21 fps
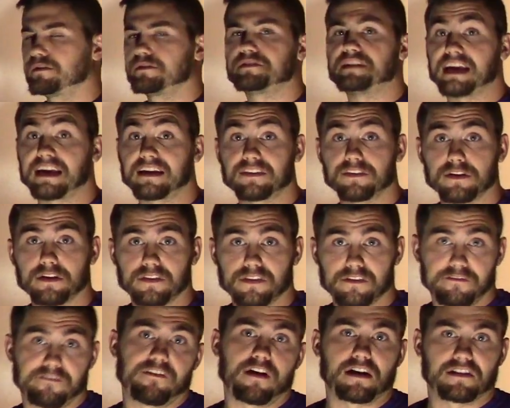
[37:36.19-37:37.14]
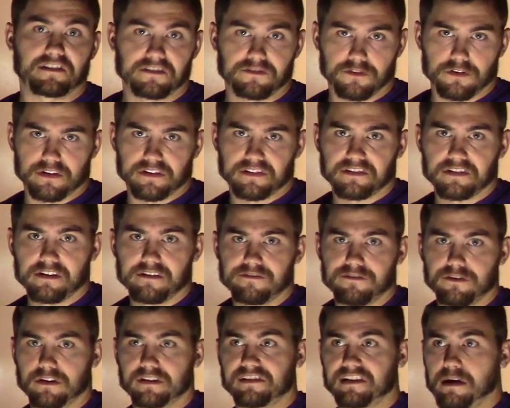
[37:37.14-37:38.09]
take the phosphorus,
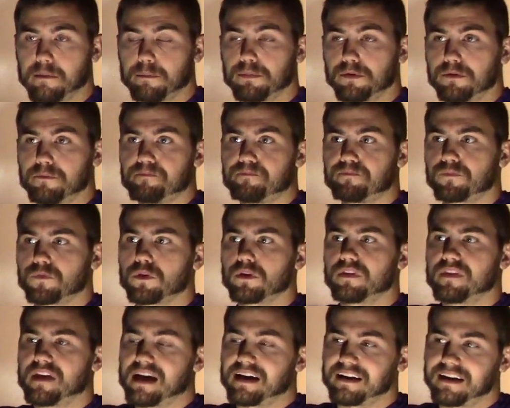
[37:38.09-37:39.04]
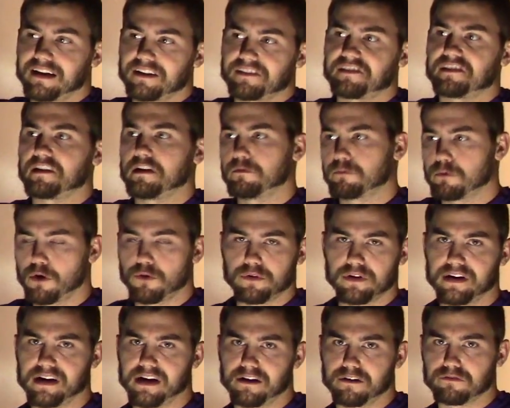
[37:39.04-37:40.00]
for example. That gets
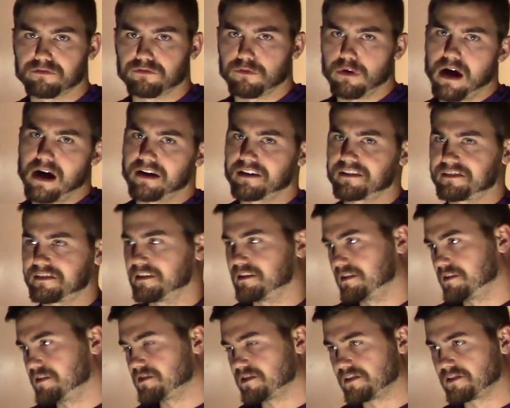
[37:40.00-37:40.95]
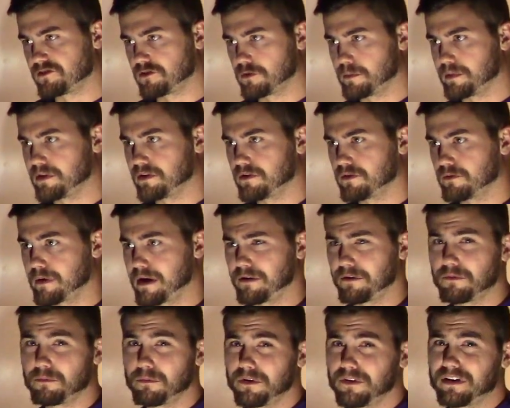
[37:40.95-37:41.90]
eroded out of rocks and distributed
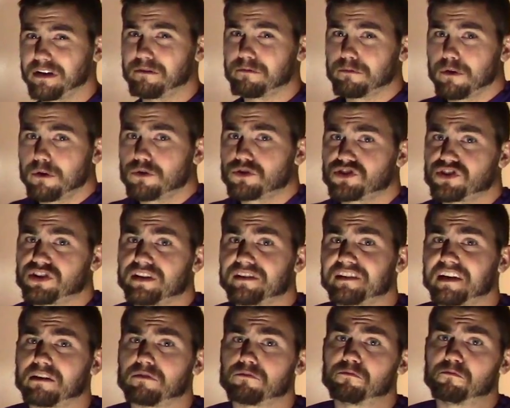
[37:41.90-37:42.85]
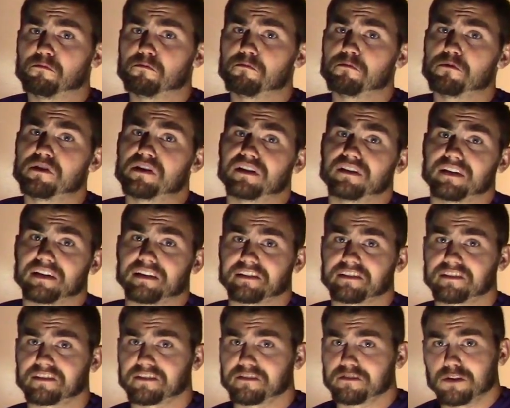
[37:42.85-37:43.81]
around. Well, erosion is a really
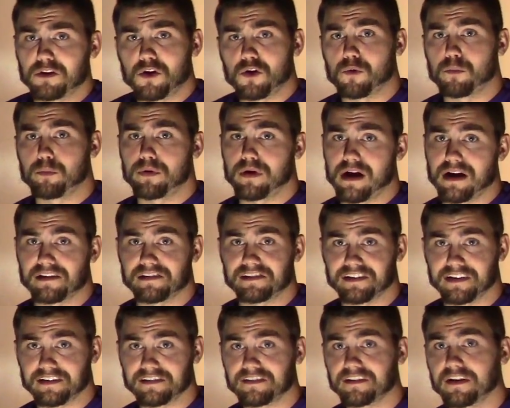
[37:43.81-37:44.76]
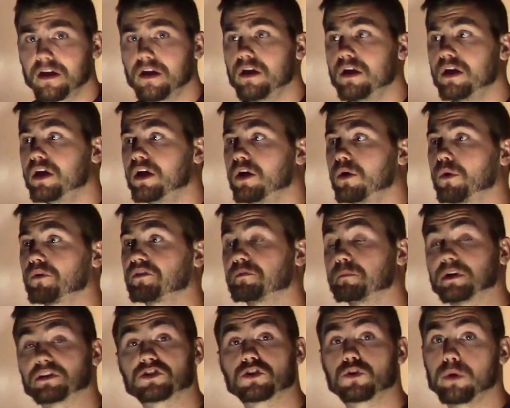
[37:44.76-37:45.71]
slow process. What's a
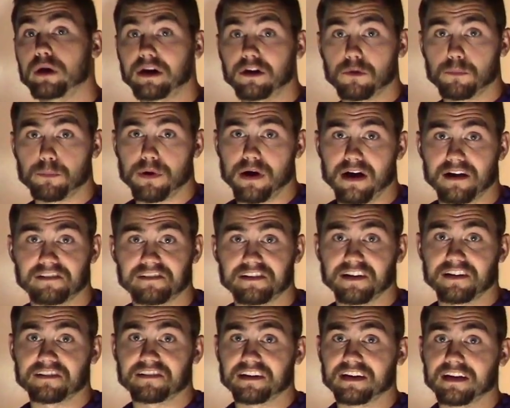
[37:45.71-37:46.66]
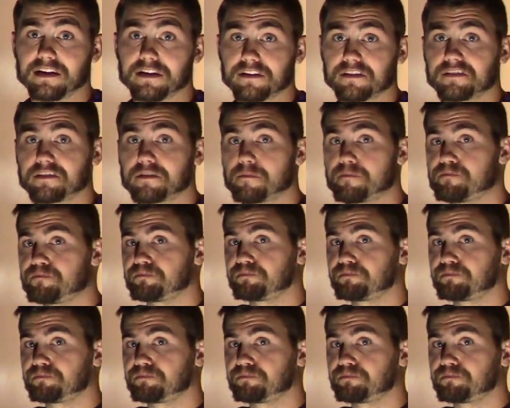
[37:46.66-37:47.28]
much quicker process is